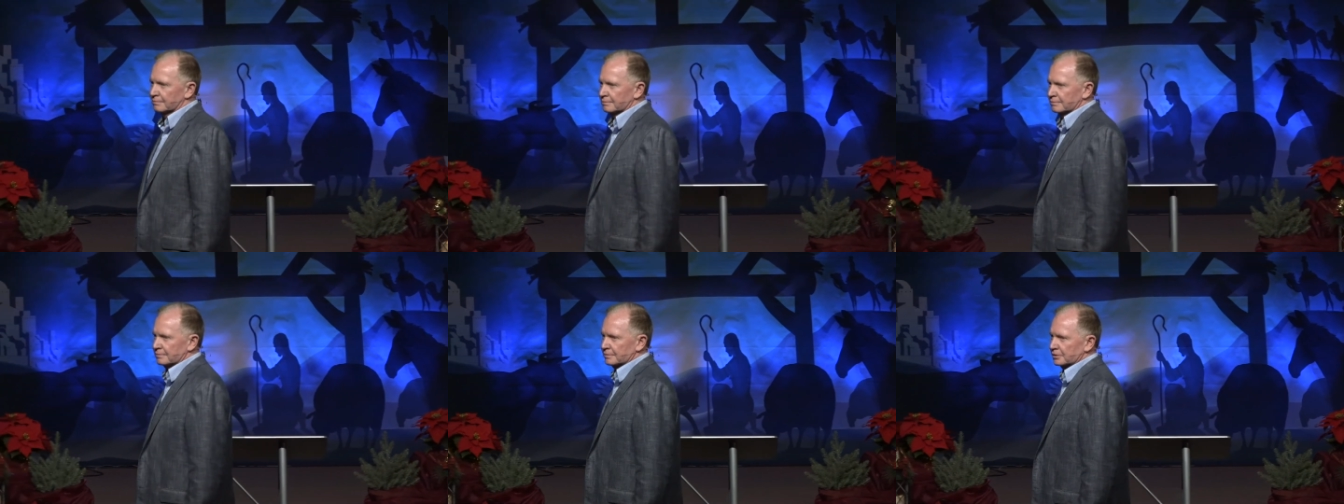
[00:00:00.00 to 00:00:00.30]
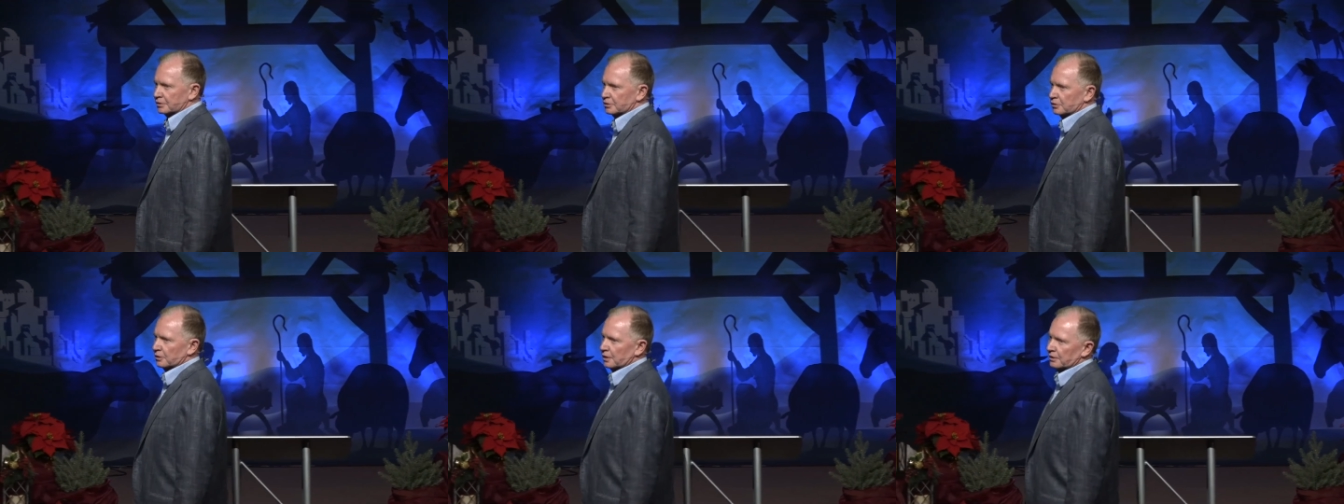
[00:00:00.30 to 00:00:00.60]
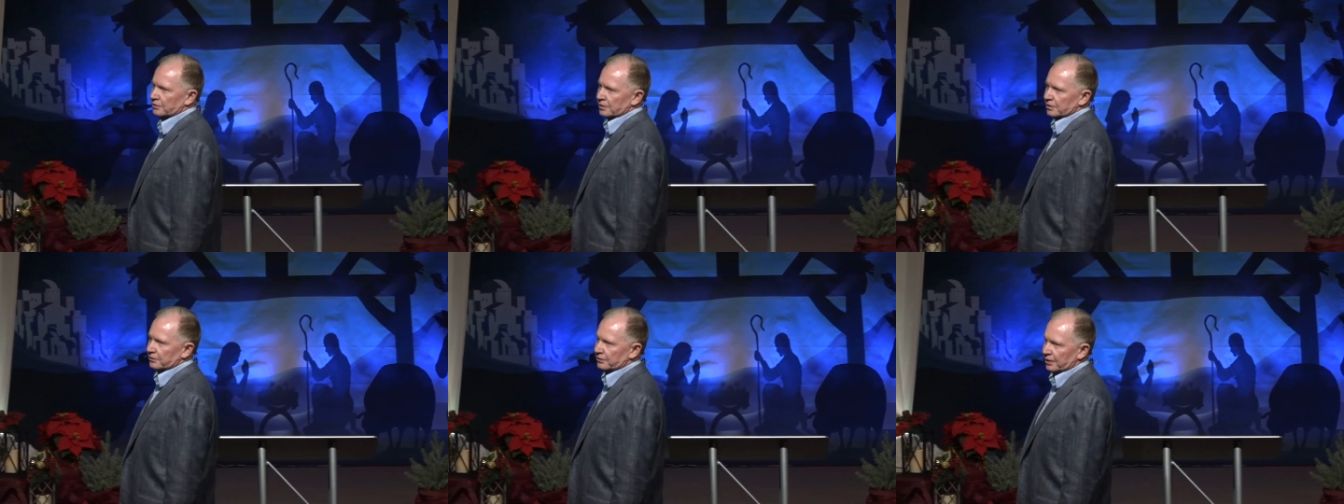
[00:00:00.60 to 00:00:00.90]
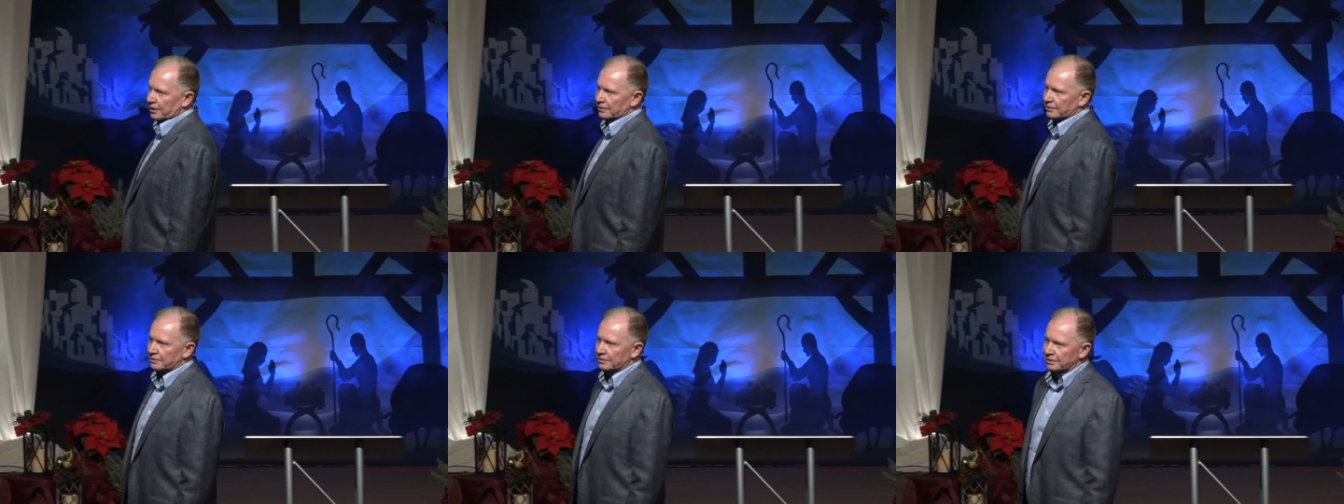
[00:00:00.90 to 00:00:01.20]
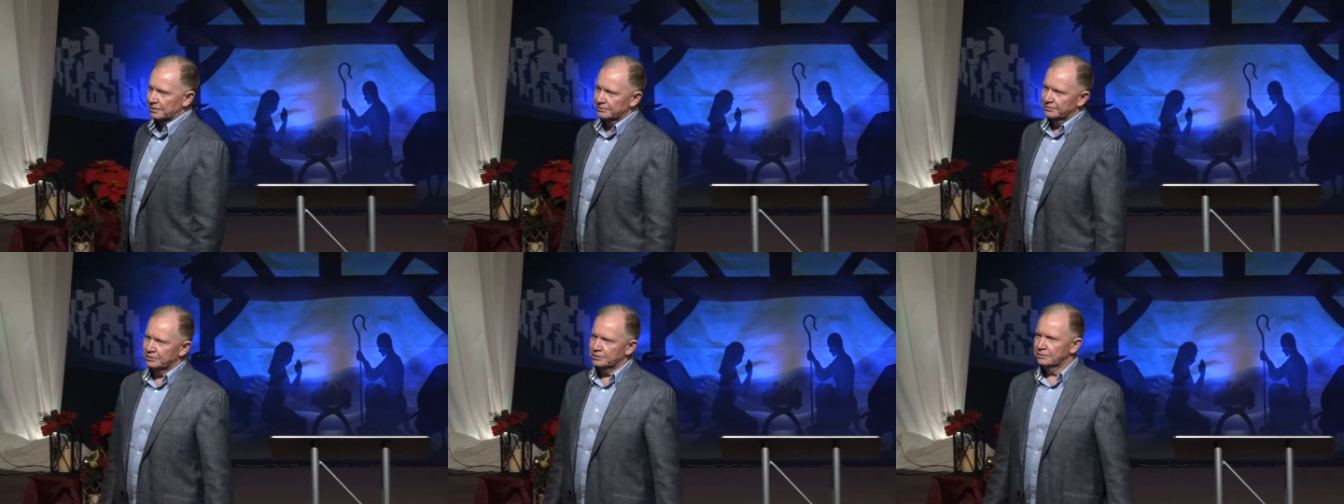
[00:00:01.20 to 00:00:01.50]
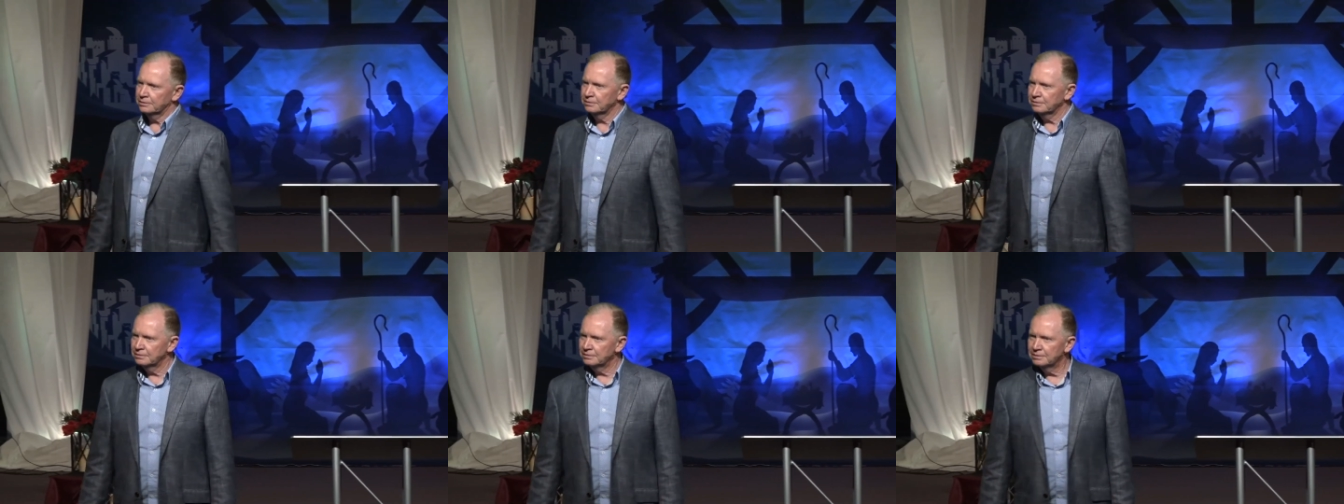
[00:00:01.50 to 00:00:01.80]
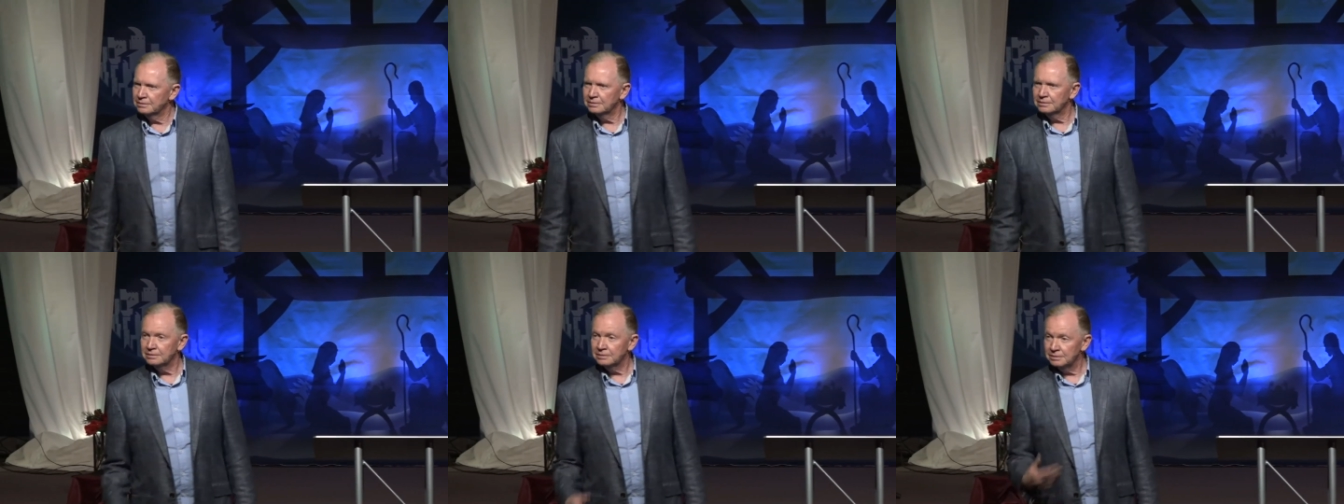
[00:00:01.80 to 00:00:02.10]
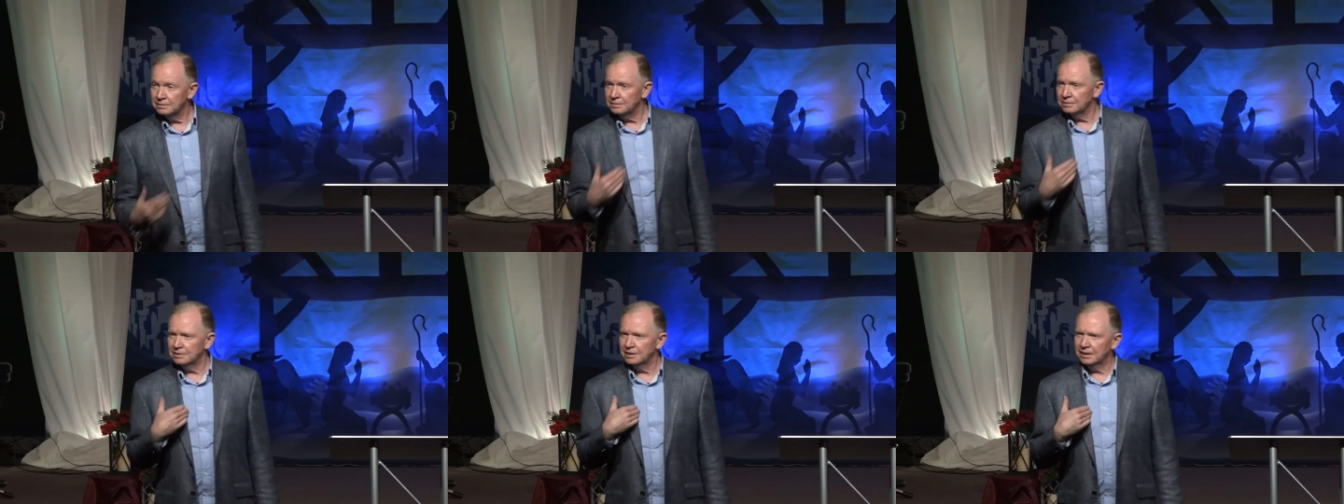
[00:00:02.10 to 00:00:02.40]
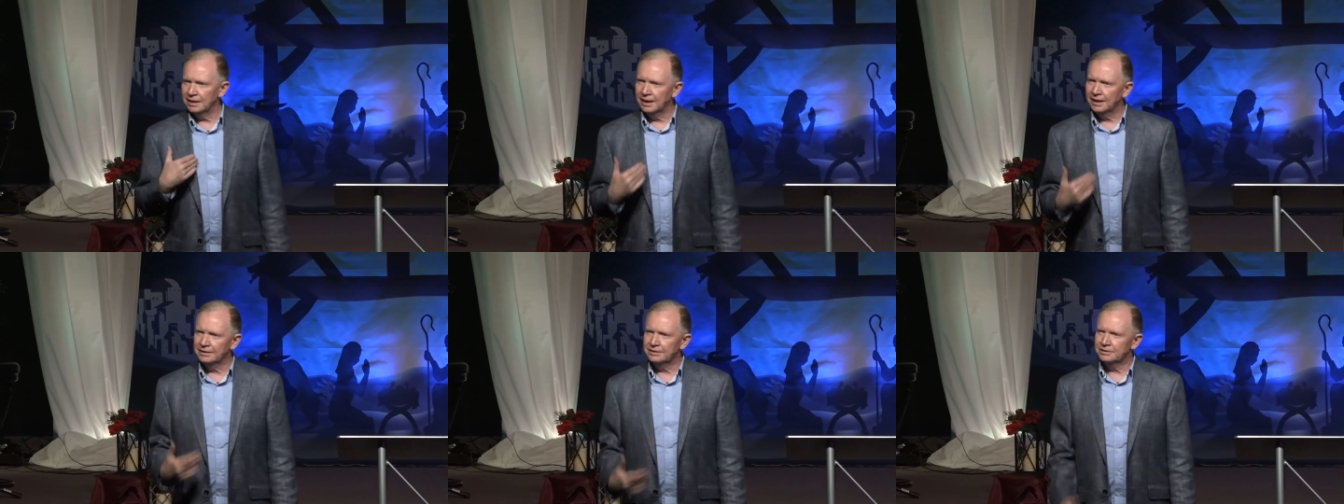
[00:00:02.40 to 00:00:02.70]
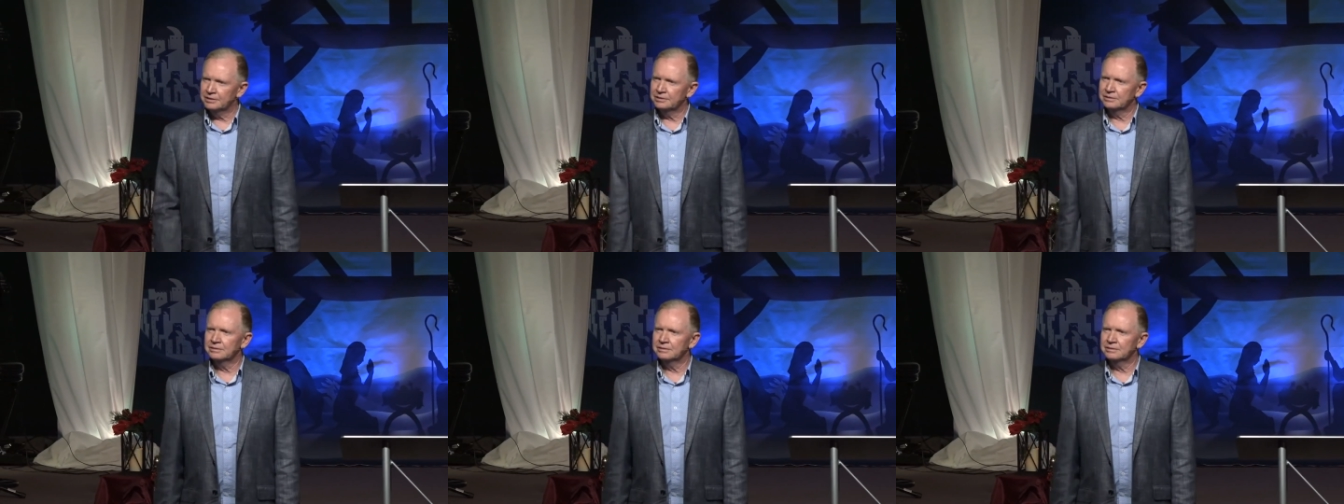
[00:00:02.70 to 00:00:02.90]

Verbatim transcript: does your Heavenly Father love you than I do?